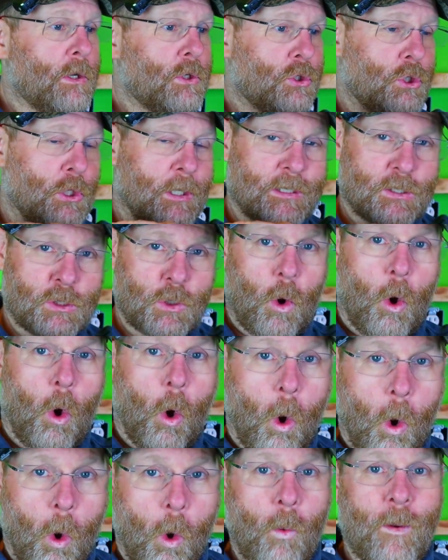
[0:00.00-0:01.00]
just to
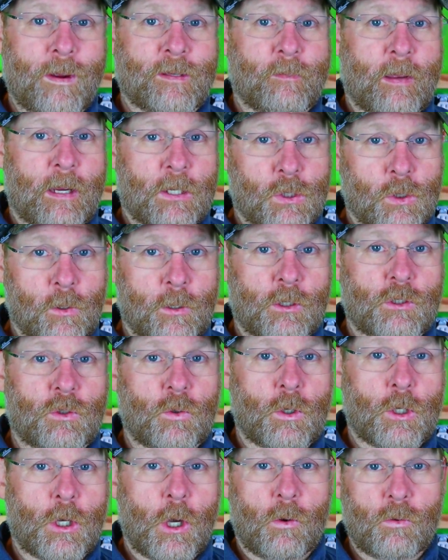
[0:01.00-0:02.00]
always make sure that
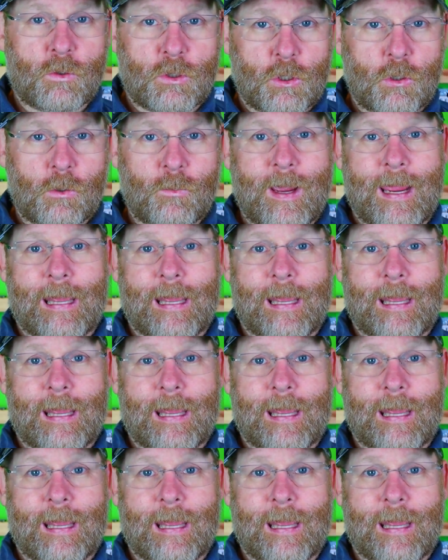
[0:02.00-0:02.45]
you go to